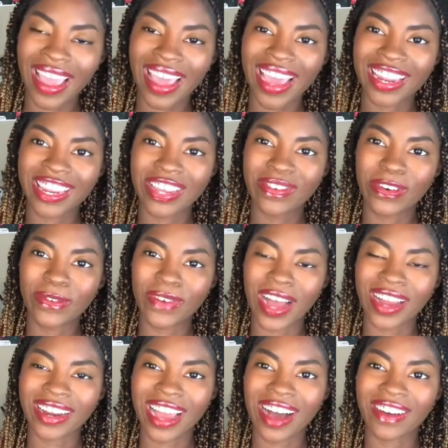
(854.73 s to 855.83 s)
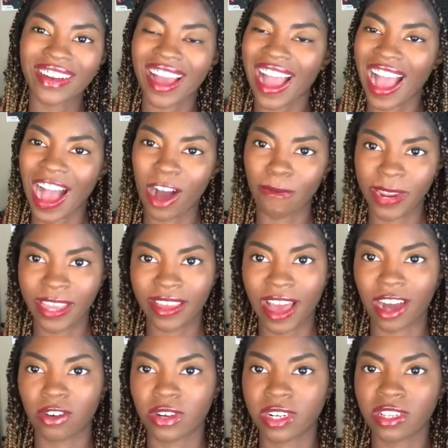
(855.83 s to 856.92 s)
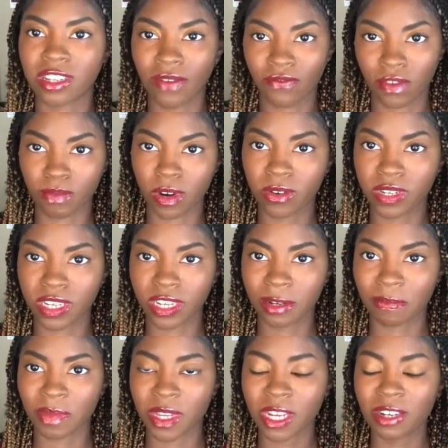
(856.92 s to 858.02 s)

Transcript: and you will find out how many calories come from protein.